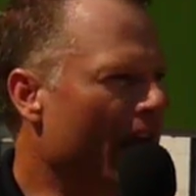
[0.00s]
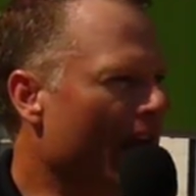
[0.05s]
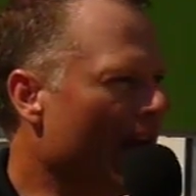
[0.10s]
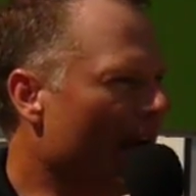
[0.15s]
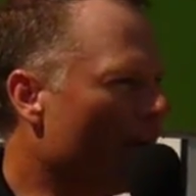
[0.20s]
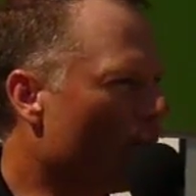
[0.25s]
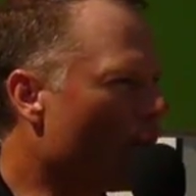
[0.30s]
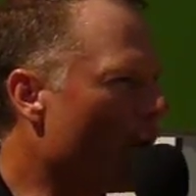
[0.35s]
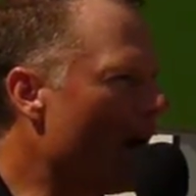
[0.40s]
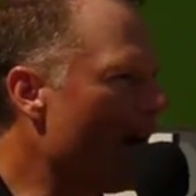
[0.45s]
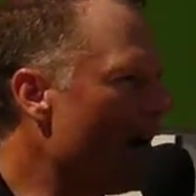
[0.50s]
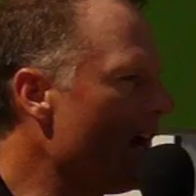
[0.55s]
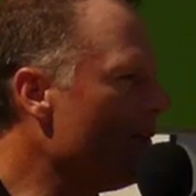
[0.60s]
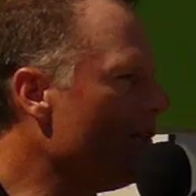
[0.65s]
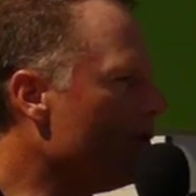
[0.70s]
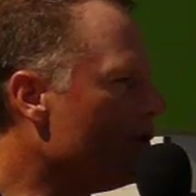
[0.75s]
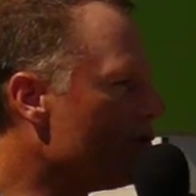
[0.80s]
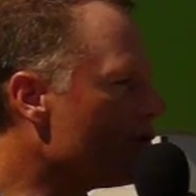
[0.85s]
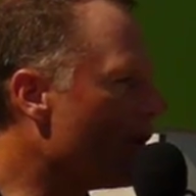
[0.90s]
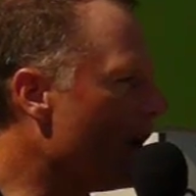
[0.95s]
And
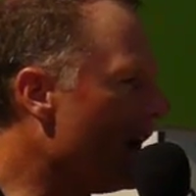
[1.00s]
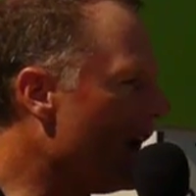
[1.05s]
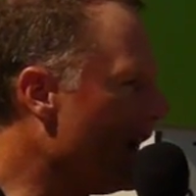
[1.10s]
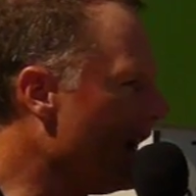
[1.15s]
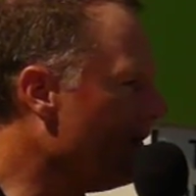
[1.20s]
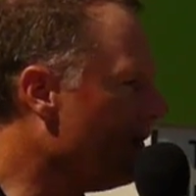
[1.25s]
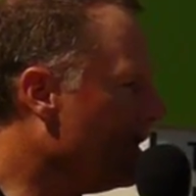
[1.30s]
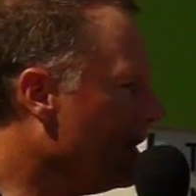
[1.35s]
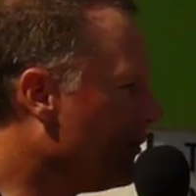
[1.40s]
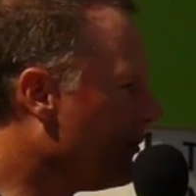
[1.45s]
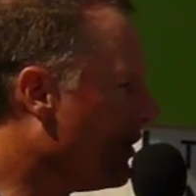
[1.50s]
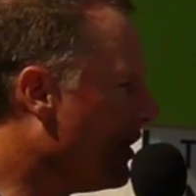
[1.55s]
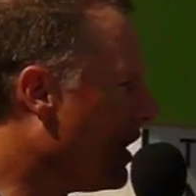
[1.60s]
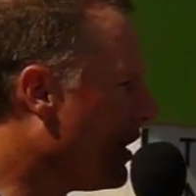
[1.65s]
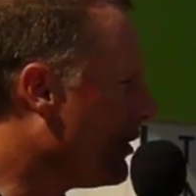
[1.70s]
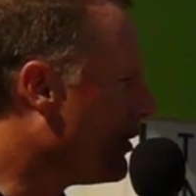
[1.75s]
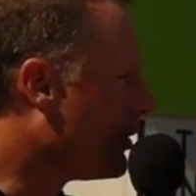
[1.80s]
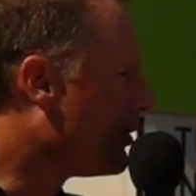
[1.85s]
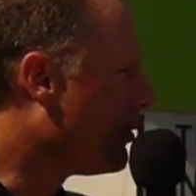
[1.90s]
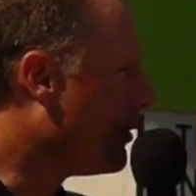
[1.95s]
Ride the Drive is
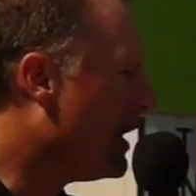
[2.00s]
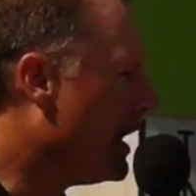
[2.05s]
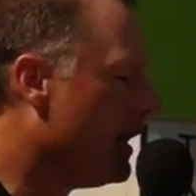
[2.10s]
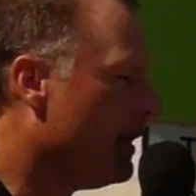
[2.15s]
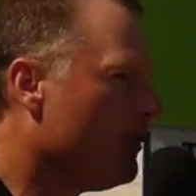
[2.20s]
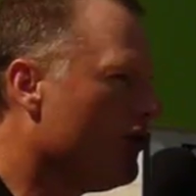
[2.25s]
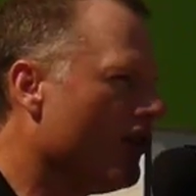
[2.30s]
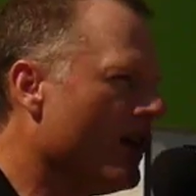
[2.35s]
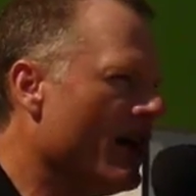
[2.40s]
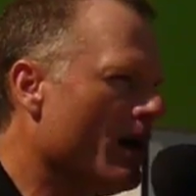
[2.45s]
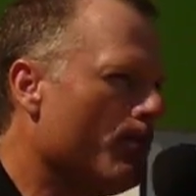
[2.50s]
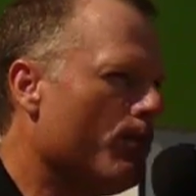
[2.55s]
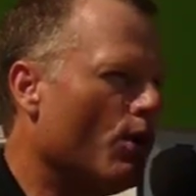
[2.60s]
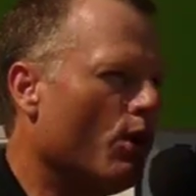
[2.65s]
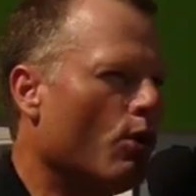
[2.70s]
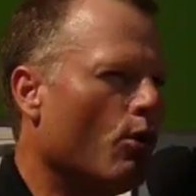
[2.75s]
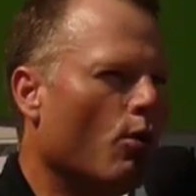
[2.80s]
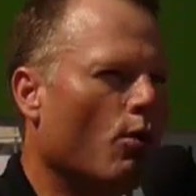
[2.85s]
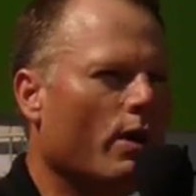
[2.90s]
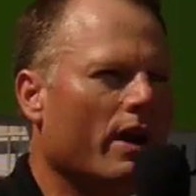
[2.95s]
another great
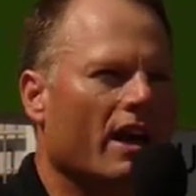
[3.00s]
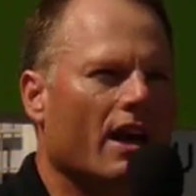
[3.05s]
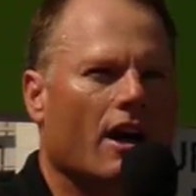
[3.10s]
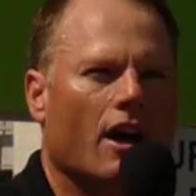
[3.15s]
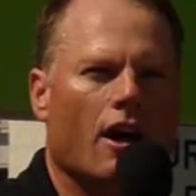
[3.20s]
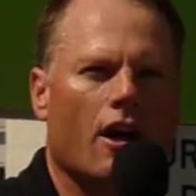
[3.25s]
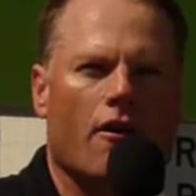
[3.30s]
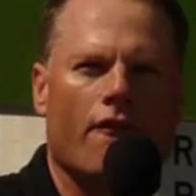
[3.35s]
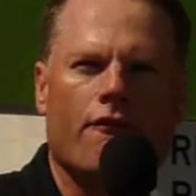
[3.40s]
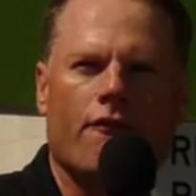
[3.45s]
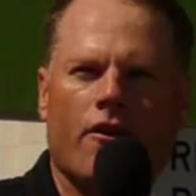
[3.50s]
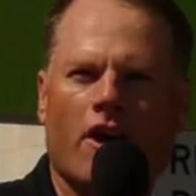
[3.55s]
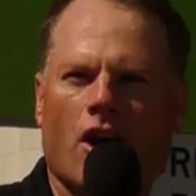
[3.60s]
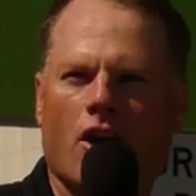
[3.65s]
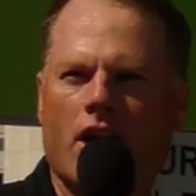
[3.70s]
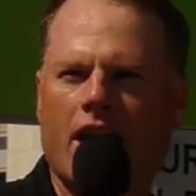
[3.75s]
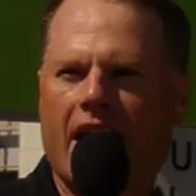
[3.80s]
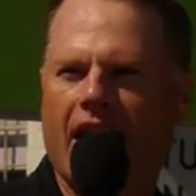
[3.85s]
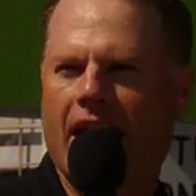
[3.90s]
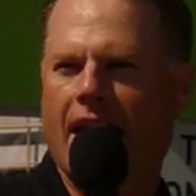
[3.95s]
example. We are
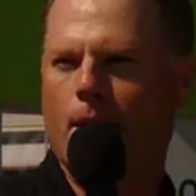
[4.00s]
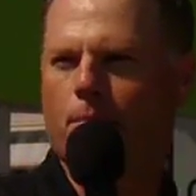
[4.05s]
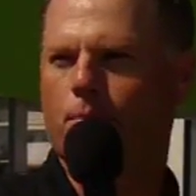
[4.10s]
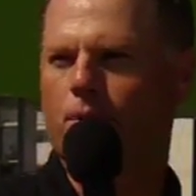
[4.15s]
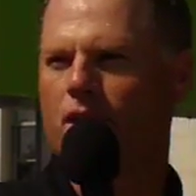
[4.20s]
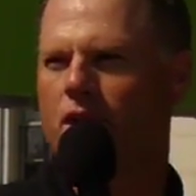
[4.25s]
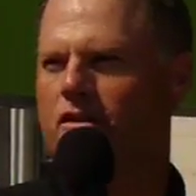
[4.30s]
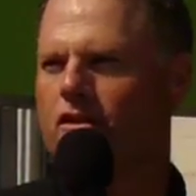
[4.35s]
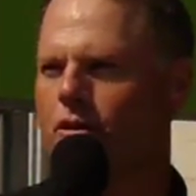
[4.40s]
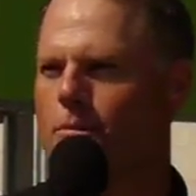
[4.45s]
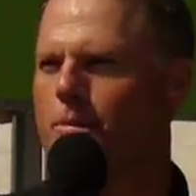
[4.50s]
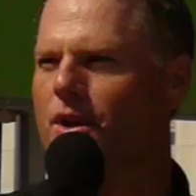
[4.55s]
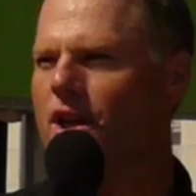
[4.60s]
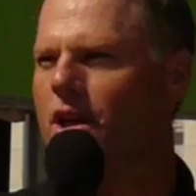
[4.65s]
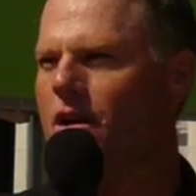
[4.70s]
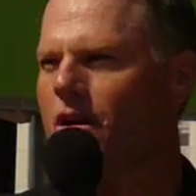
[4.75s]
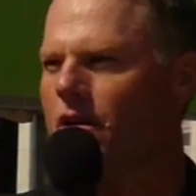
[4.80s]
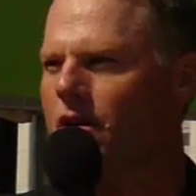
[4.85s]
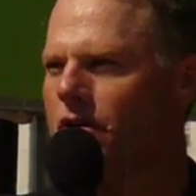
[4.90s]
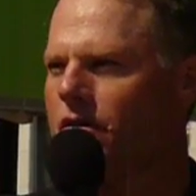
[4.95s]
very happy to
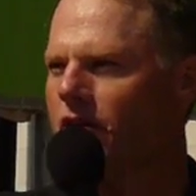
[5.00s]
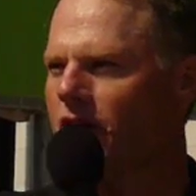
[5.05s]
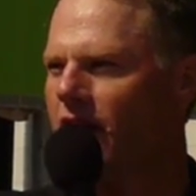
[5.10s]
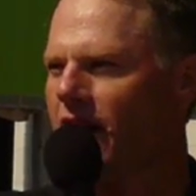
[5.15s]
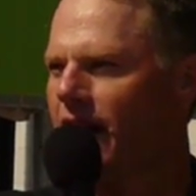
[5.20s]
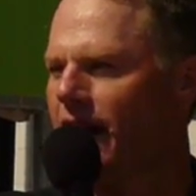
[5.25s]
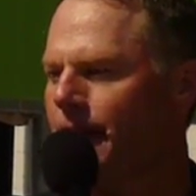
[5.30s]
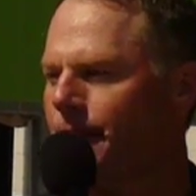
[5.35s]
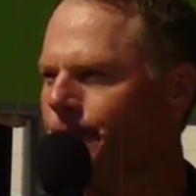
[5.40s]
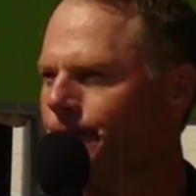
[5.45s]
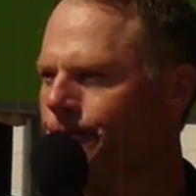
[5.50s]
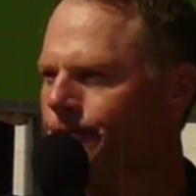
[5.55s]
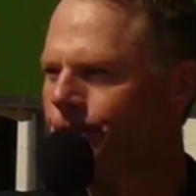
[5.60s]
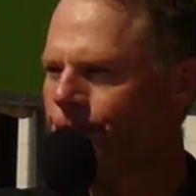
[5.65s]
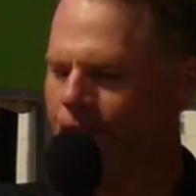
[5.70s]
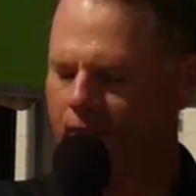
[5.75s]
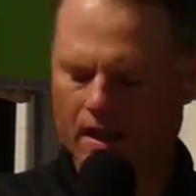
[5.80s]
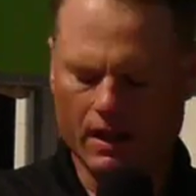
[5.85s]
be here today.